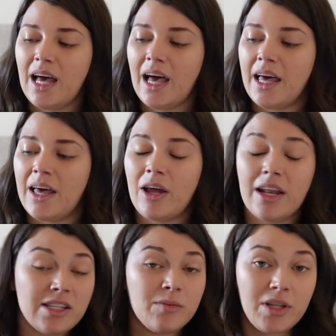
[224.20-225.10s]
uh,
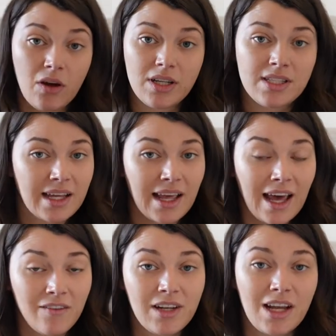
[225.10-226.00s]
and to be honest I
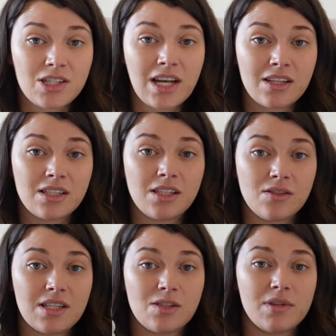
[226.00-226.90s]
haven't actually had to use
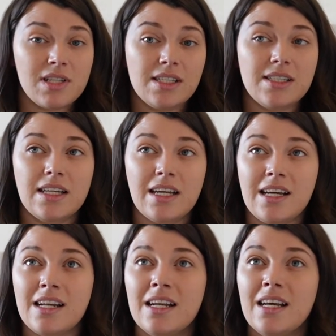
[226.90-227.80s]
this with Dids
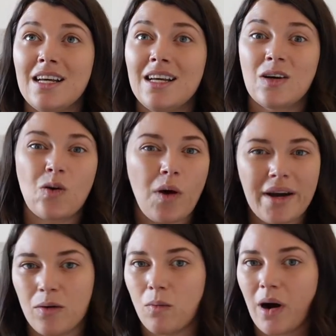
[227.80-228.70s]
in
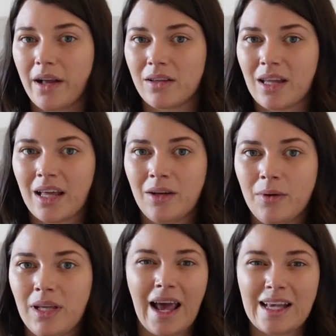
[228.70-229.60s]
quite a while now.
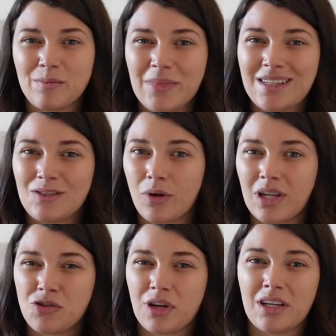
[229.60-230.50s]
He has been
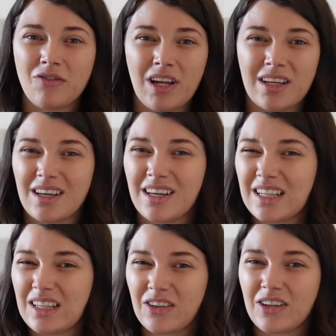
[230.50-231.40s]
toilet trained for like a
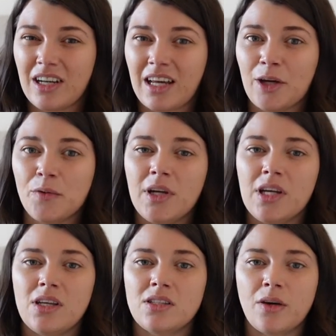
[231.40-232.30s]
year now.
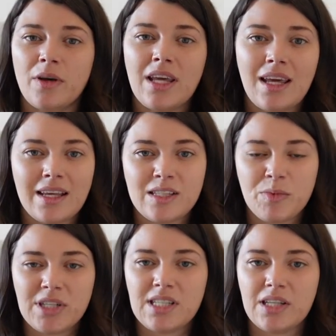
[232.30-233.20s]
So he is
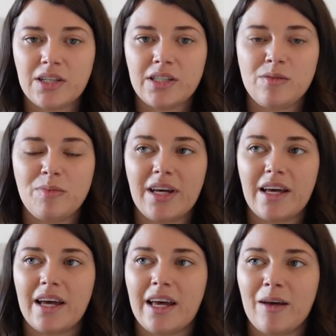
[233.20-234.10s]
pretty good,
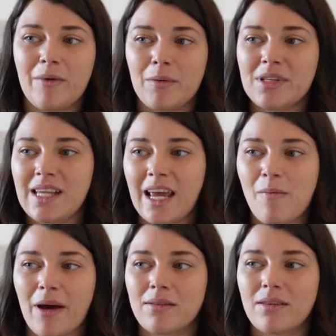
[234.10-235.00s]
but um, I would say
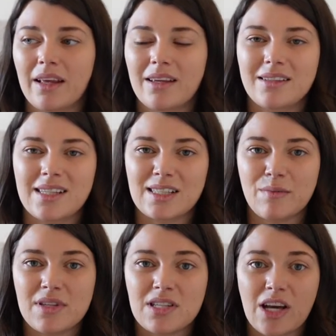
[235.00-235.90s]
about like six
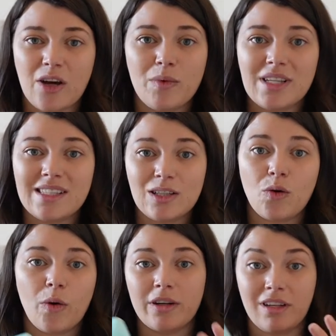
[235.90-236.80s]
months ago, we still
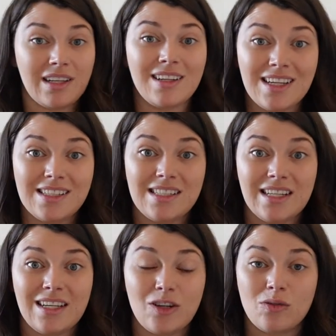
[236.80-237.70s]
quite like needed
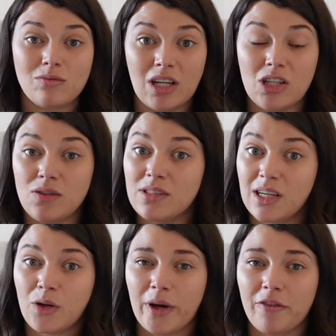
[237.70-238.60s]
it and used
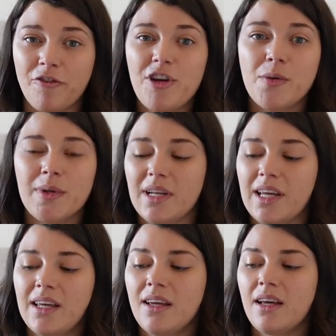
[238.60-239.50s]
it quite
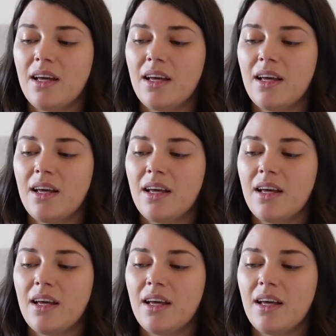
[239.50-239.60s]
frequently.